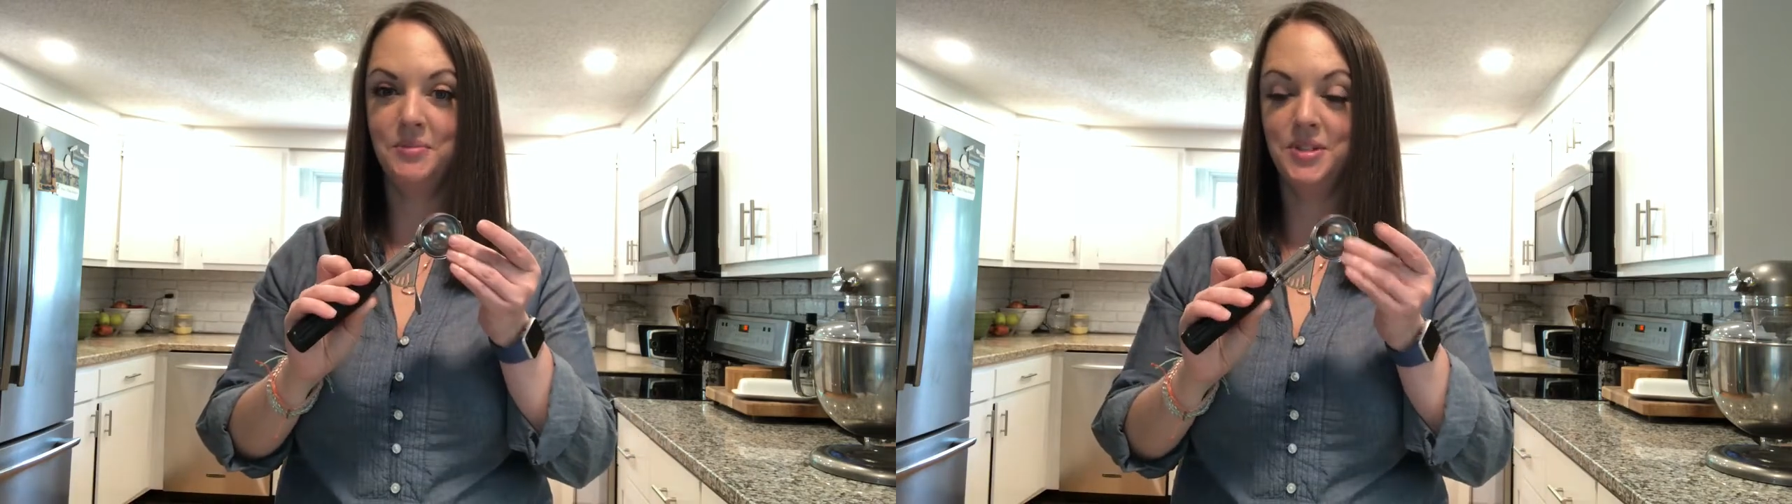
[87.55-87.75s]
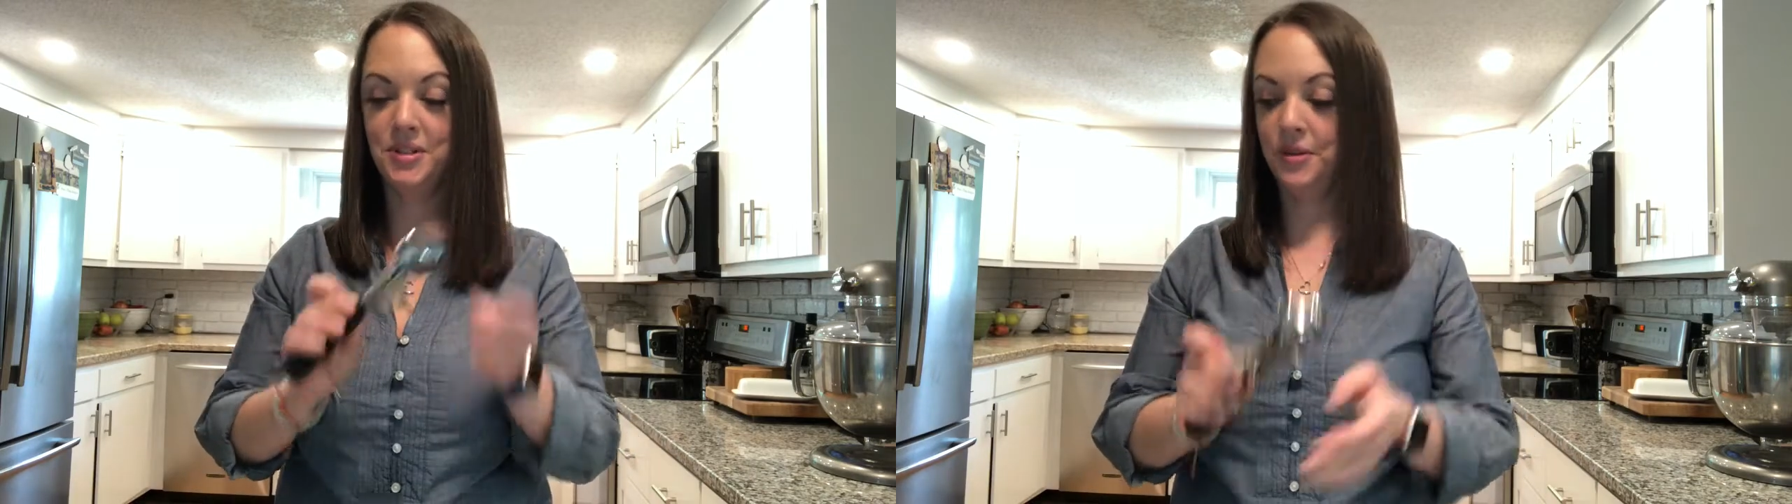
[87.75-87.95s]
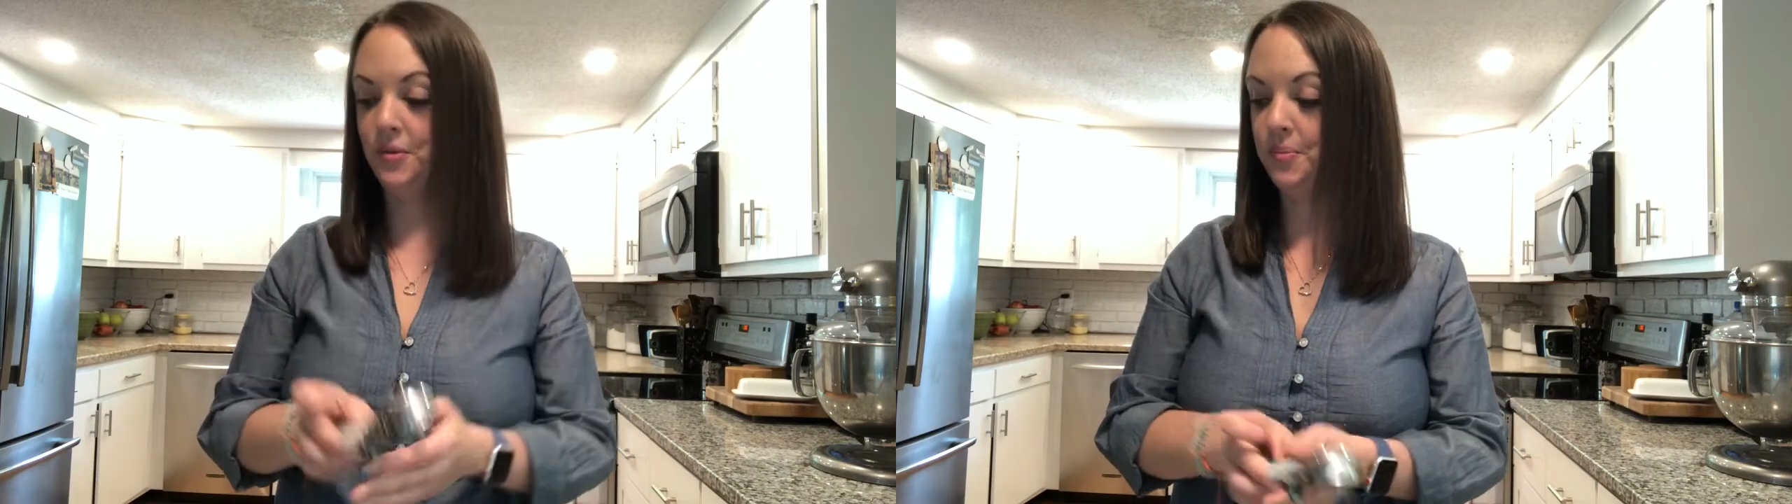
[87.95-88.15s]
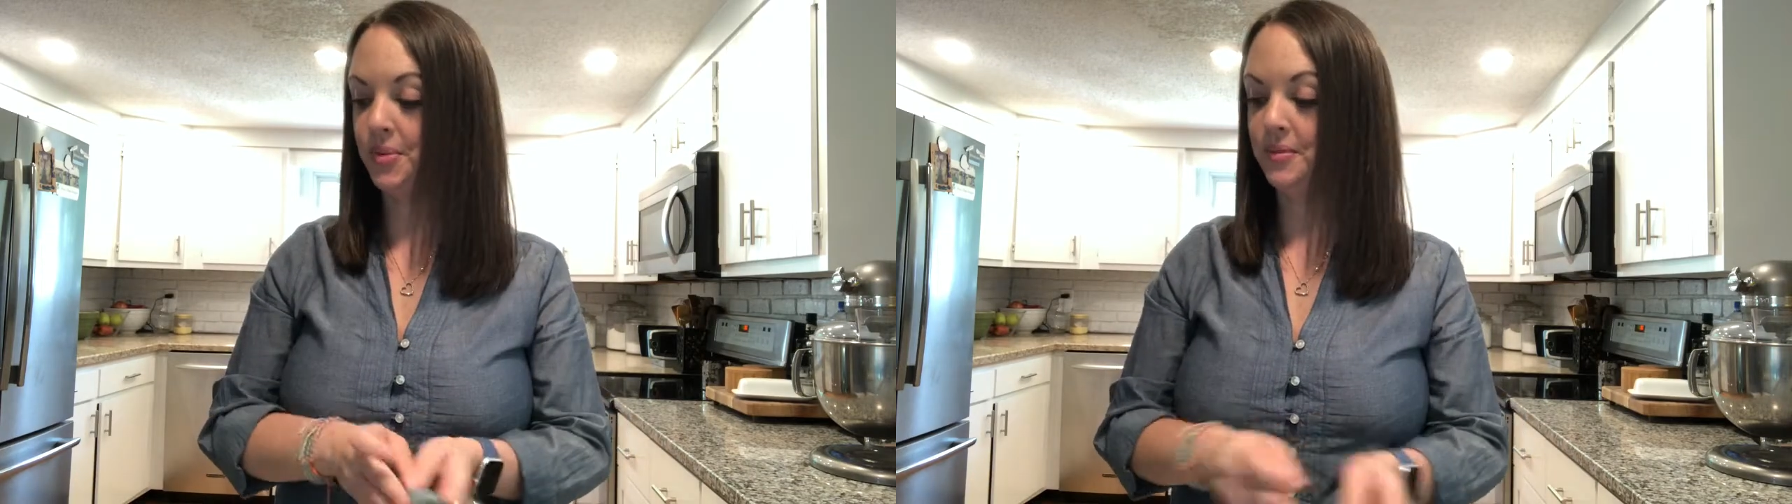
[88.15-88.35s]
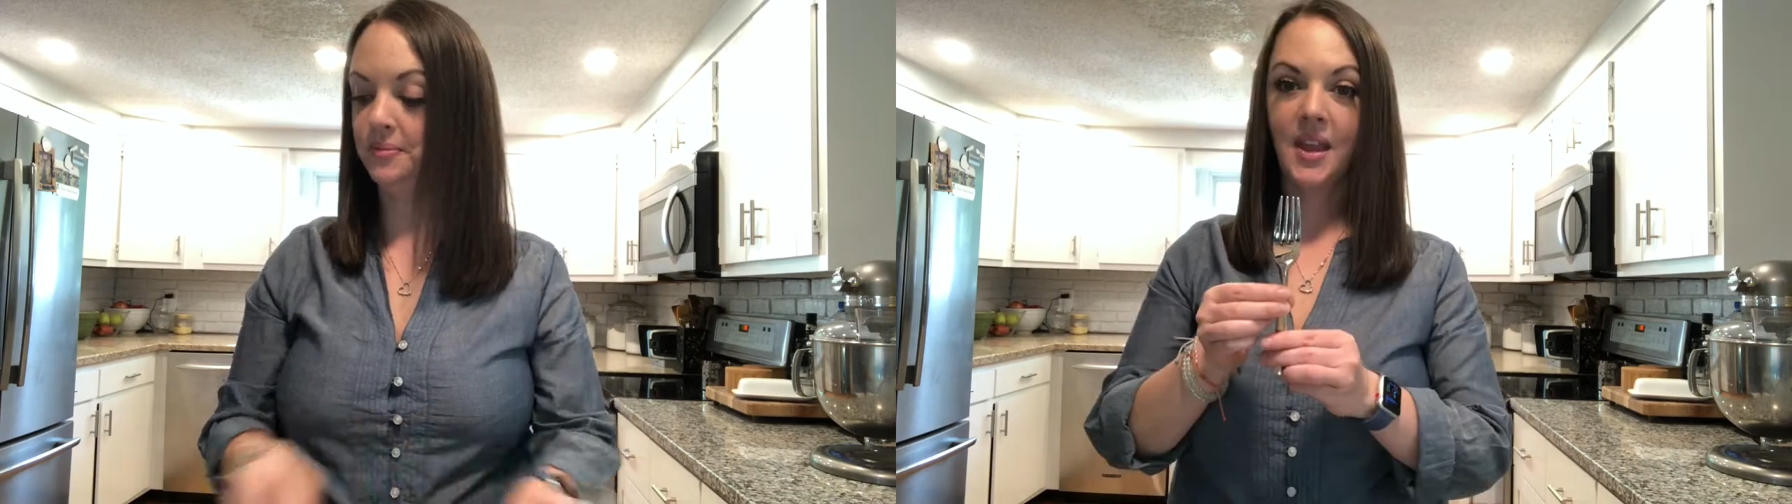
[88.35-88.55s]
scoop,
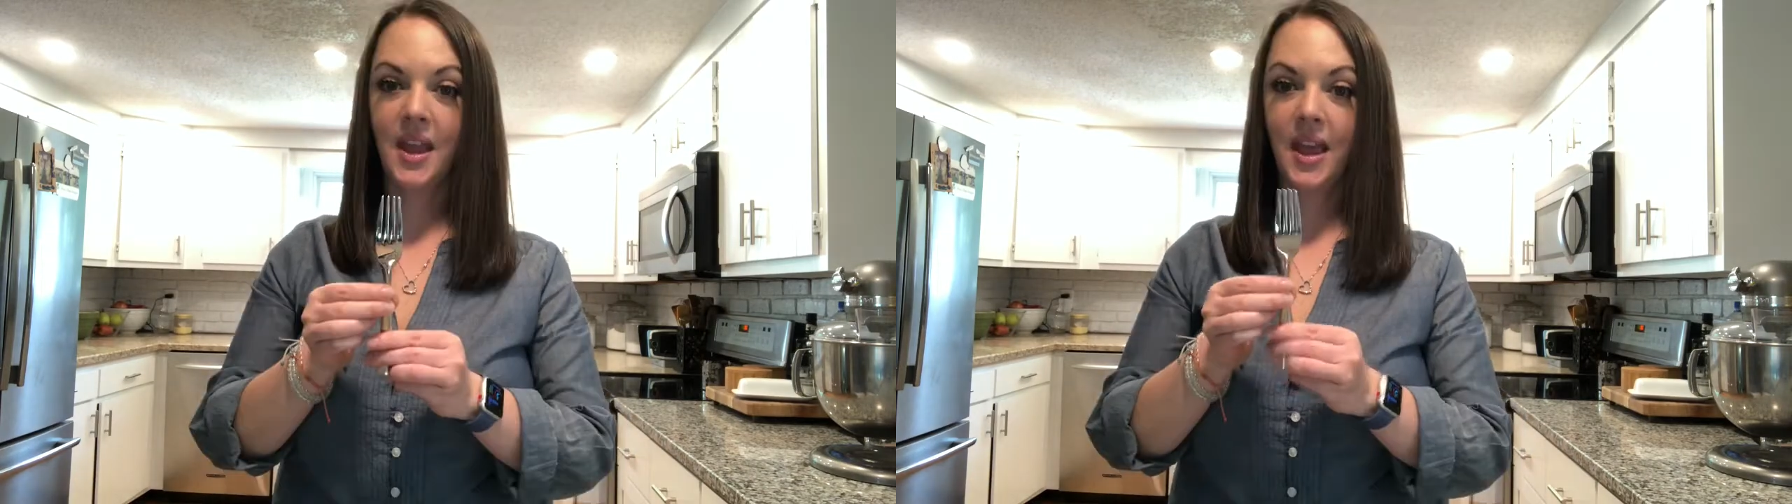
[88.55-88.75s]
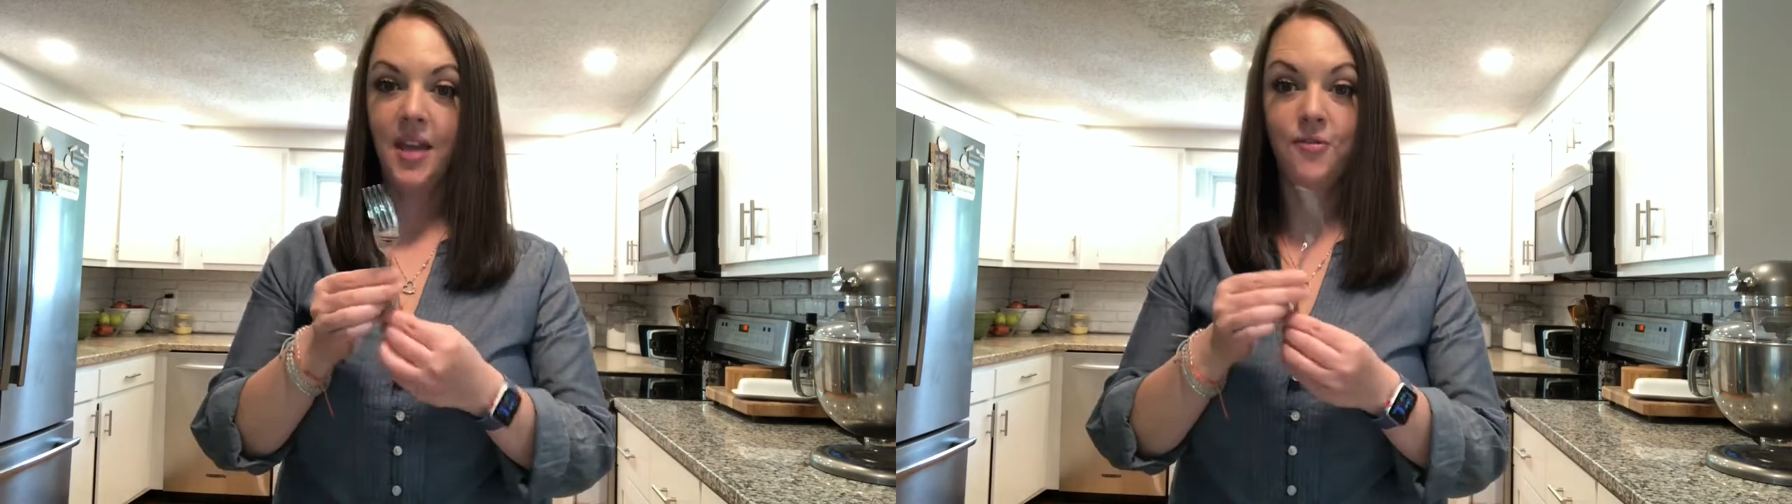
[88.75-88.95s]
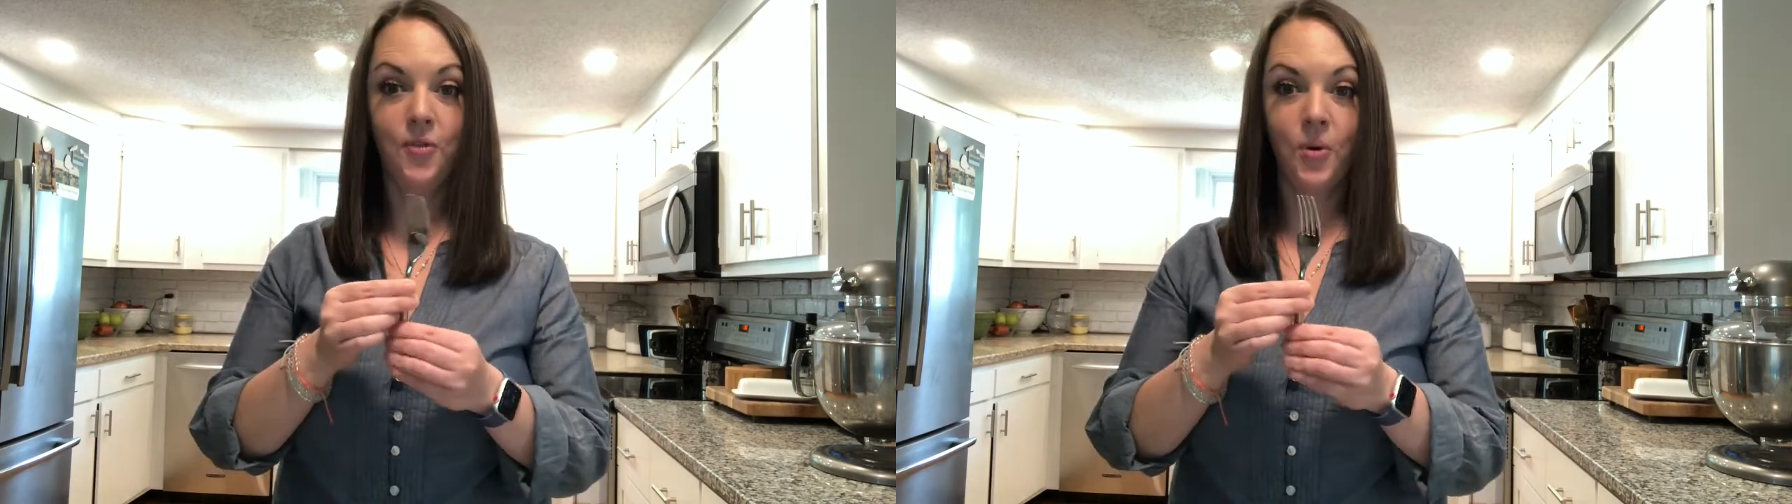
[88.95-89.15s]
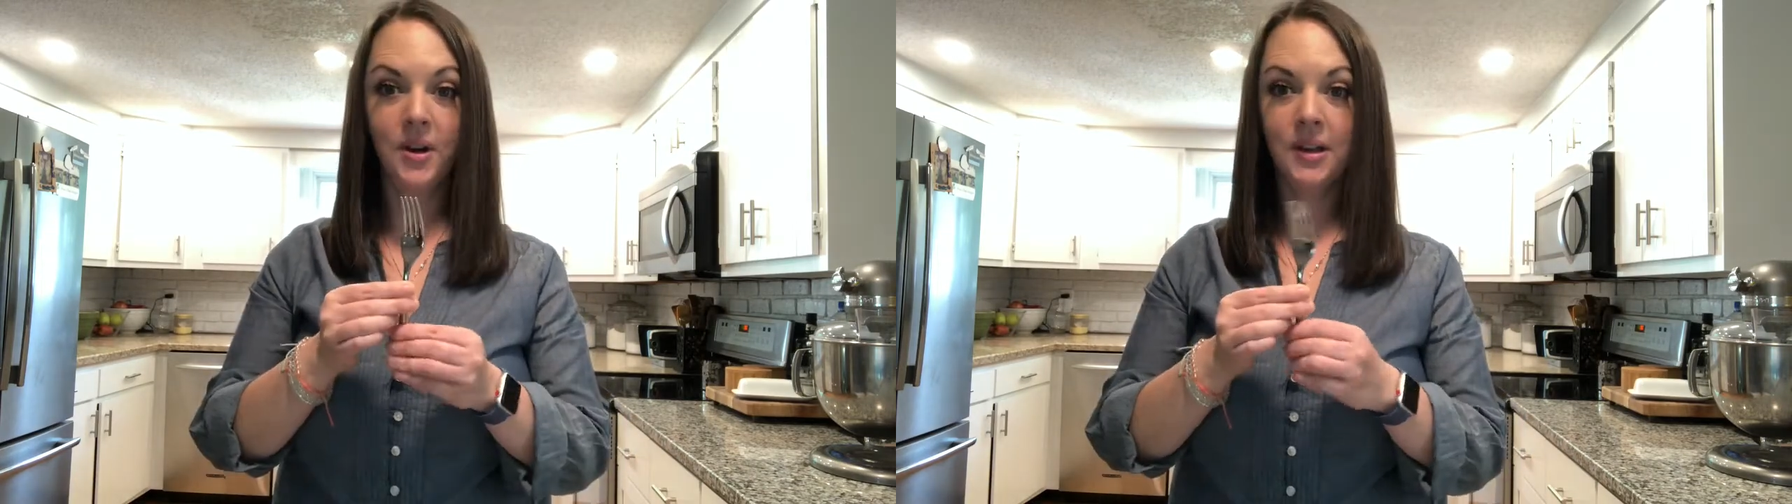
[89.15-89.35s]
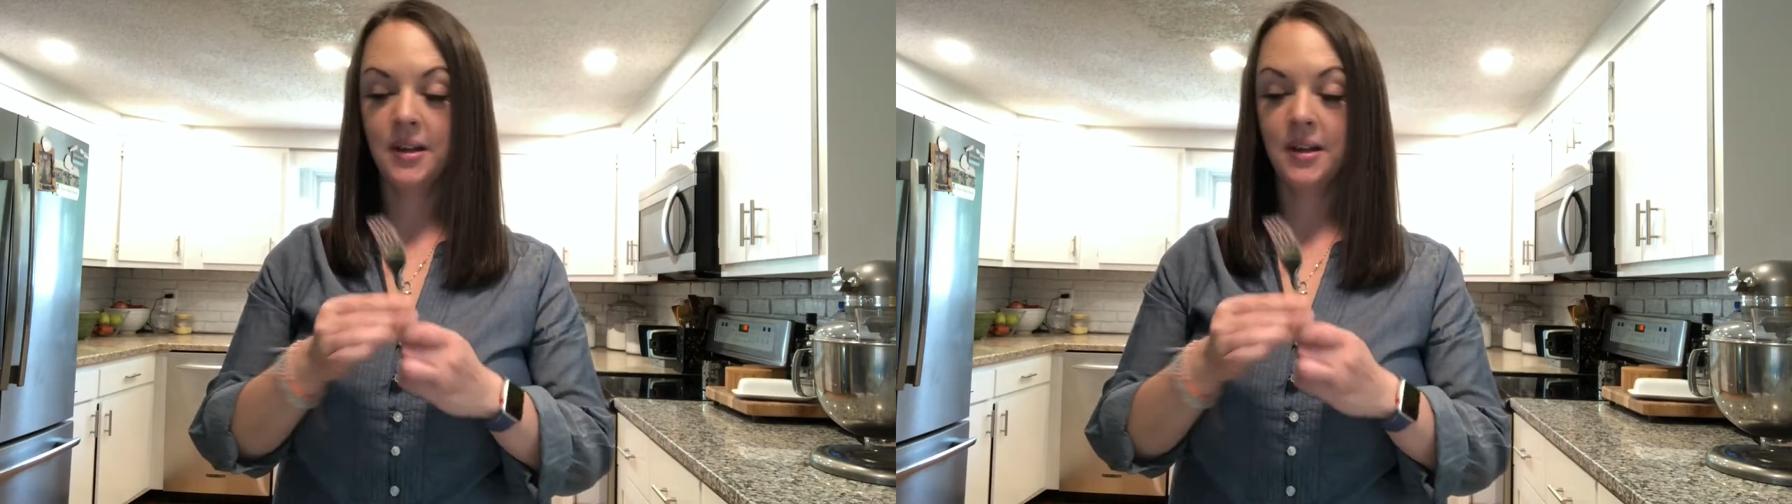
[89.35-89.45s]
a fork,